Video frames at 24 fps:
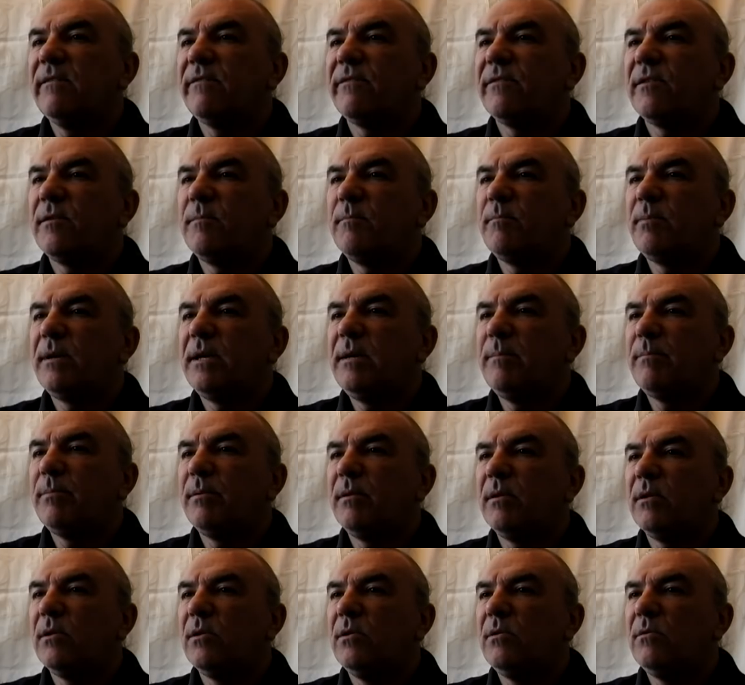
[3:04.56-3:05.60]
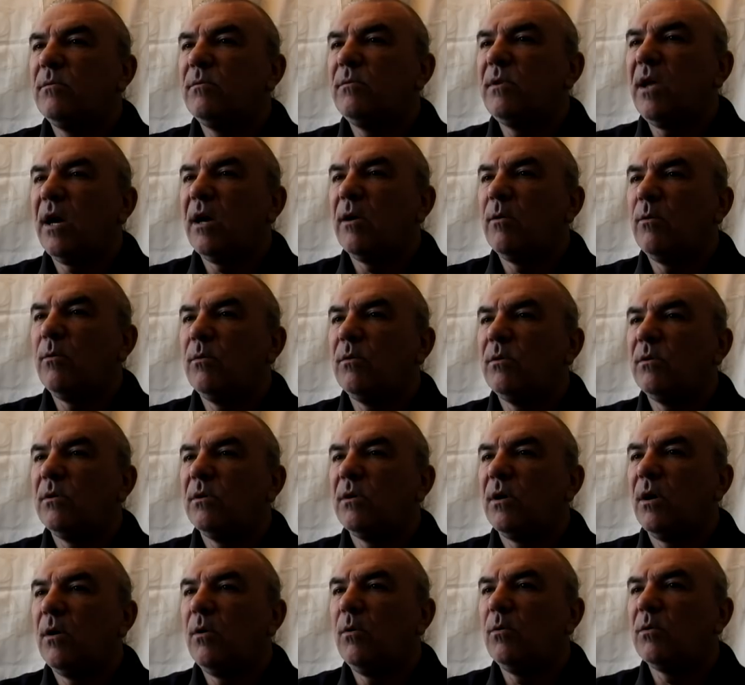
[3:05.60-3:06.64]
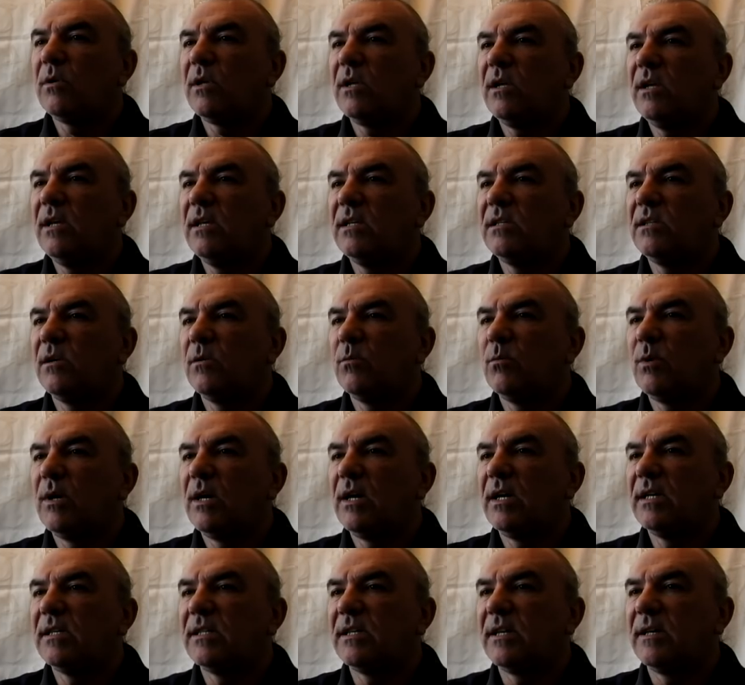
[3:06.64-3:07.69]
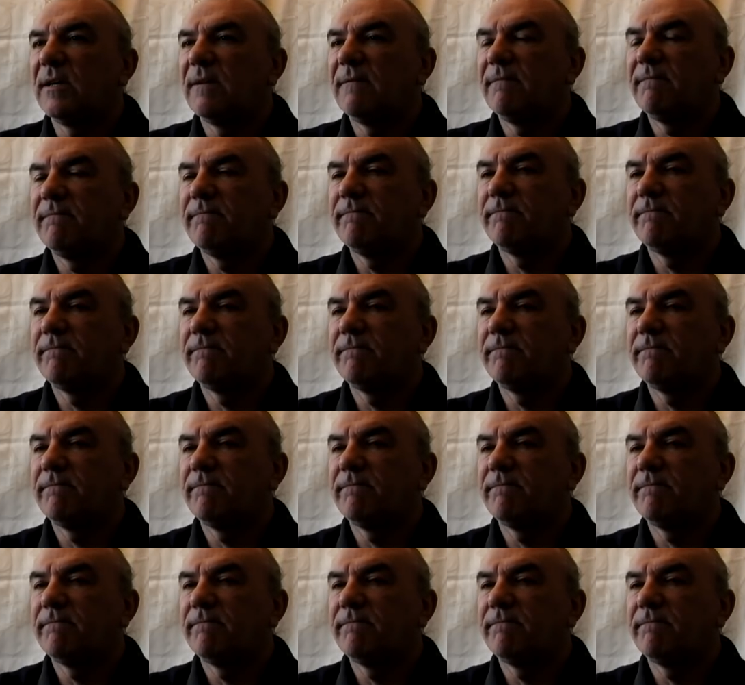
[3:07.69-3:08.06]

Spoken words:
it from people who know. Older is not wiser.